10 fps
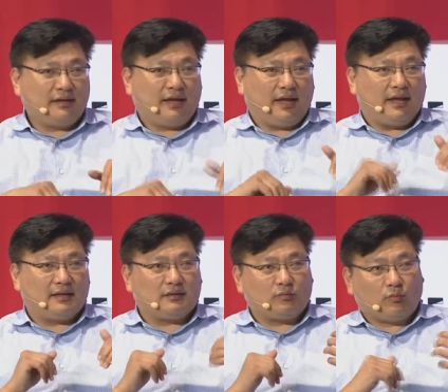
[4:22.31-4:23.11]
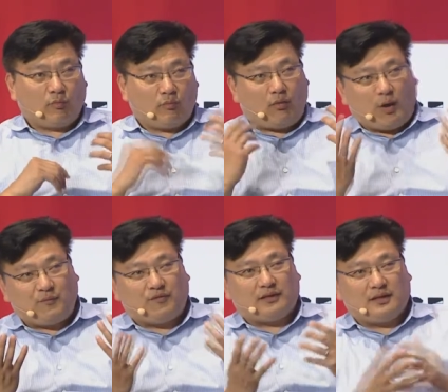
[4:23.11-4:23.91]
And
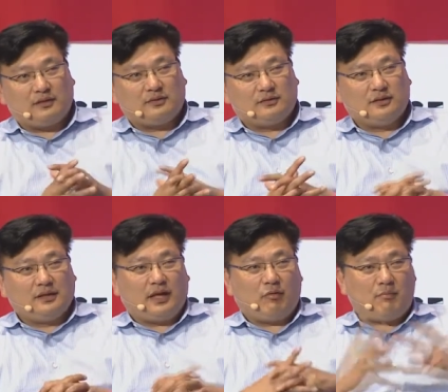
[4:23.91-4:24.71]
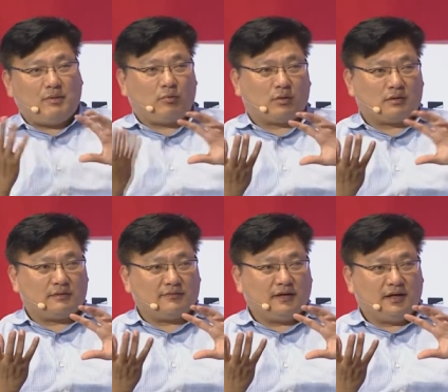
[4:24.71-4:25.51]
hopefully, it will be
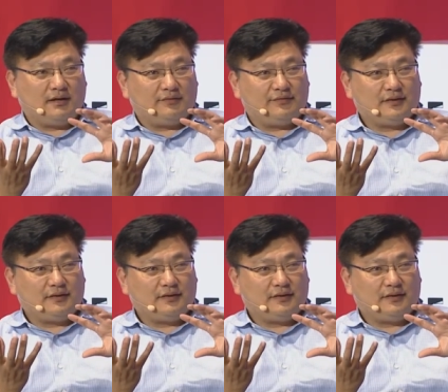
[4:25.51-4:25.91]
more of